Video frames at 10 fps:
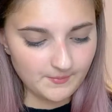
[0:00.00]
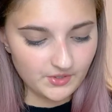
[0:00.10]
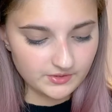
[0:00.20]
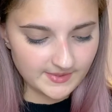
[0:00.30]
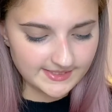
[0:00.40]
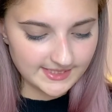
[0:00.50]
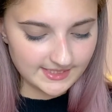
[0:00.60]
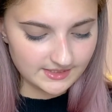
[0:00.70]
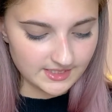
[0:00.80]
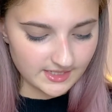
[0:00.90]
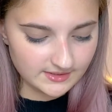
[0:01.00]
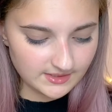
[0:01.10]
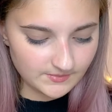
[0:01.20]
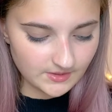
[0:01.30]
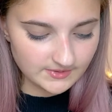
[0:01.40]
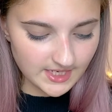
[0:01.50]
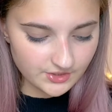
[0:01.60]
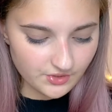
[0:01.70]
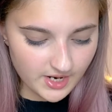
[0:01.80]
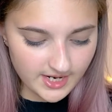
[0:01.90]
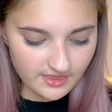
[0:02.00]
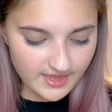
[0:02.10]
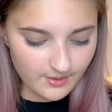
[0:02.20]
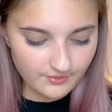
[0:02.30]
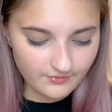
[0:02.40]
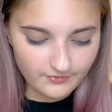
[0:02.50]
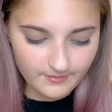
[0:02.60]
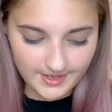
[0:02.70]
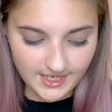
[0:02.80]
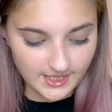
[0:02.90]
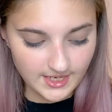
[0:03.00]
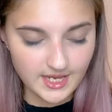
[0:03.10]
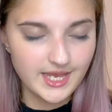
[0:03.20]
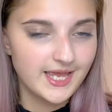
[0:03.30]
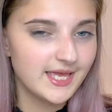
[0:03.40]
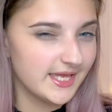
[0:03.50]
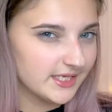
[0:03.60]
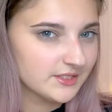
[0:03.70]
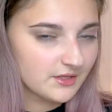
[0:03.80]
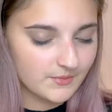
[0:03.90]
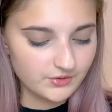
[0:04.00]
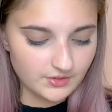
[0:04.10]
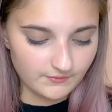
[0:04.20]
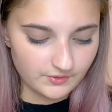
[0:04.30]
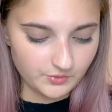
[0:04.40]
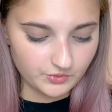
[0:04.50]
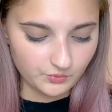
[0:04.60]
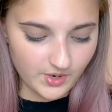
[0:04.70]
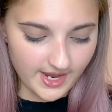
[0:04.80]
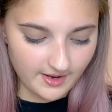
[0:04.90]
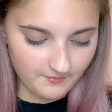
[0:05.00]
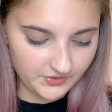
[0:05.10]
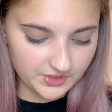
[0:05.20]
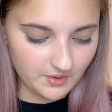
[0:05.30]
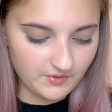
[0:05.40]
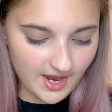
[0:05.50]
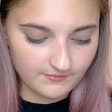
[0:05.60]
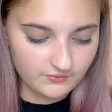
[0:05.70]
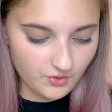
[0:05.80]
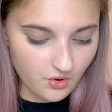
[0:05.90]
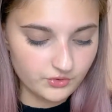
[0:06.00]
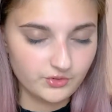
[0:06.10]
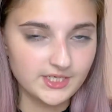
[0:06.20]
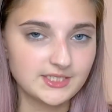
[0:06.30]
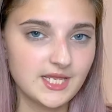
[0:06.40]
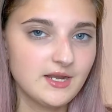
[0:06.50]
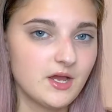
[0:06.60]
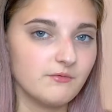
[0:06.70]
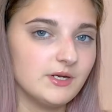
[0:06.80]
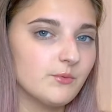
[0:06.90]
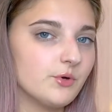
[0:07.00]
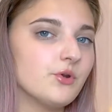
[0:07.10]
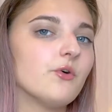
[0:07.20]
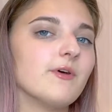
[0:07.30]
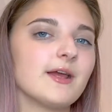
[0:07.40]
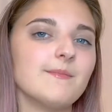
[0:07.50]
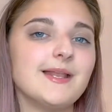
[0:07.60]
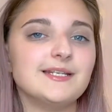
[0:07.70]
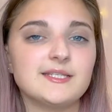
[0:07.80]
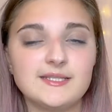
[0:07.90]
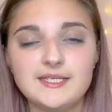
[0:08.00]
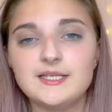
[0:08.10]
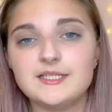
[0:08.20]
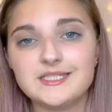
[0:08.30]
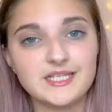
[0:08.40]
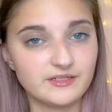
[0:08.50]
because my skin does sometimes get dry, that one for me isn't the most comfortable to wear. So if you have got dry skin, I really would not recommend the Conceal and